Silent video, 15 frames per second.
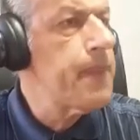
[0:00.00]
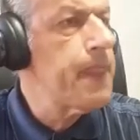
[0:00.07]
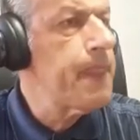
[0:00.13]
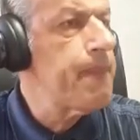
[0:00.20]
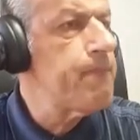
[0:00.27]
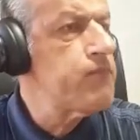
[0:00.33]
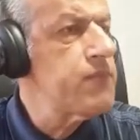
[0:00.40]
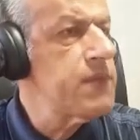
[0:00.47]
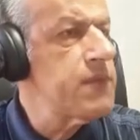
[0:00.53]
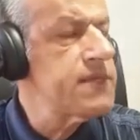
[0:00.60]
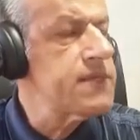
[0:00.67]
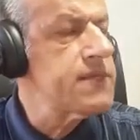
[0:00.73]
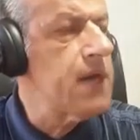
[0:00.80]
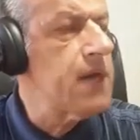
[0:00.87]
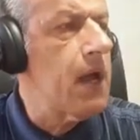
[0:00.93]
These are
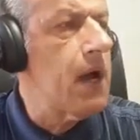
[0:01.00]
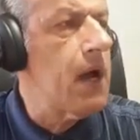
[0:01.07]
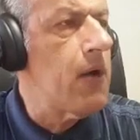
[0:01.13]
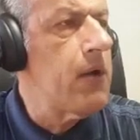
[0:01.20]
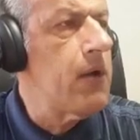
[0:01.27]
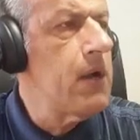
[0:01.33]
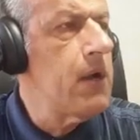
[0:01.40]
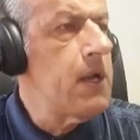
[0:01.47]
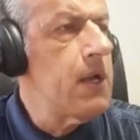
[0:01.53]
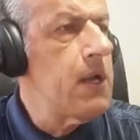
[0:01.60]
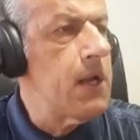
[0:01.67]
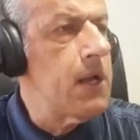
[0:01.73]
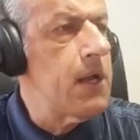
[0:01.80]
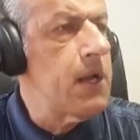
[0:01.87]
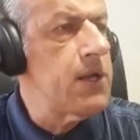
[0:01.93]
our
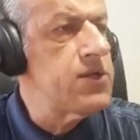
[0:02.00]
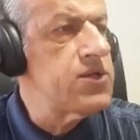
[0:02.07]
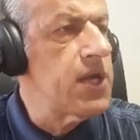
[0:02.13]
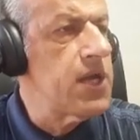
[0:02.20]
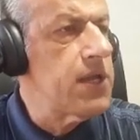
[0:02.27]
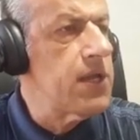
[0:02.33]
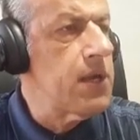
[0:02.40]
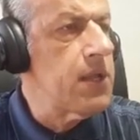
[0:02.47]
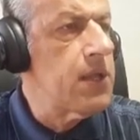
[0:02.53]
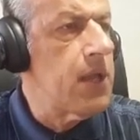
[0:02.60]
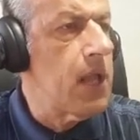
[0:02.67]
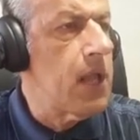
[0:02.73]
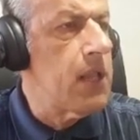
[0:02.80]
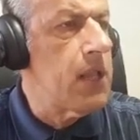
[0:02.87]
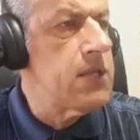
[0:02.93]
general
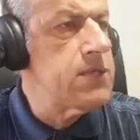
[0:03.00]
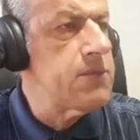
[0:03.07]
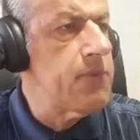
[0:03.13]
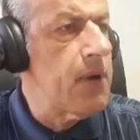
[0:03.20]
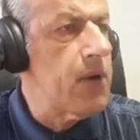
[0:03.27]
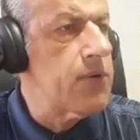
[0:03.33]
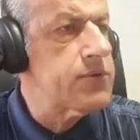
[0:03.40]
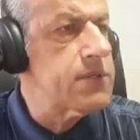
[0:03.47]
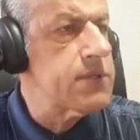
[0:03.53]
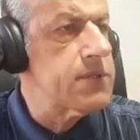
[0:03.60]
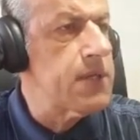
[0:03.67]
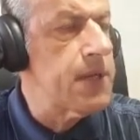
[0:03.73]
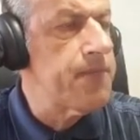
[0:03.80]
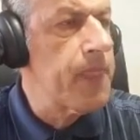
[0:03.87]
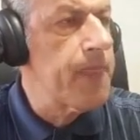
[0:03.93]
knowledge about
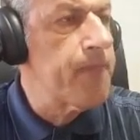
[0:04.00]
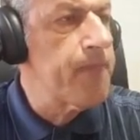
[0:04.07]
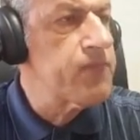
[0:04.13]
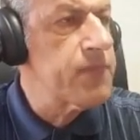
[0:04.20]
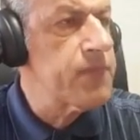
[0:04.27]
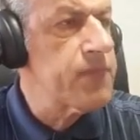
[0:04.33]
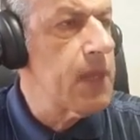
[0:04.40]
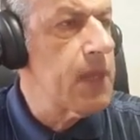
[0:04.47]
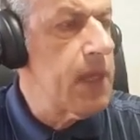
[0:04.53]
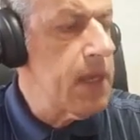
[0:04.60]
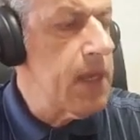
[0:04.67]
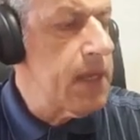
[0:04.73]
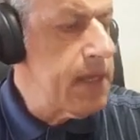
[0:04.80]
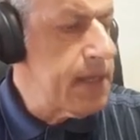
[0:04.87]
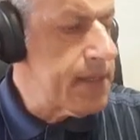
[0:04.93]

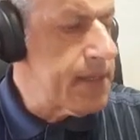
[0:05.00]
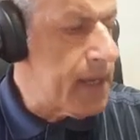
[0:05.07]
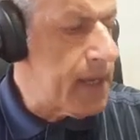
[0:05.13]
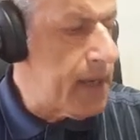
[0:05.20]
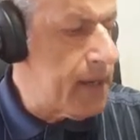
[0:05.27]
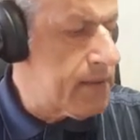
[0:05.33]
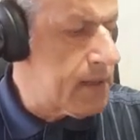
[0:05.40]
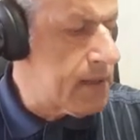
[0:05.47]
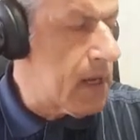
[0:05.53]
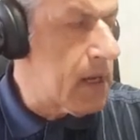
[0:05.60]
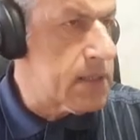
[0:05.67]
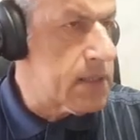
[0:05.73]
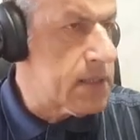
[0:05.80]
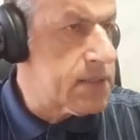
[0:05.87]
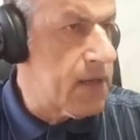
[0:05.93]
ethane, regardless
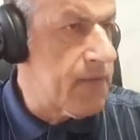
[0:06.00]
of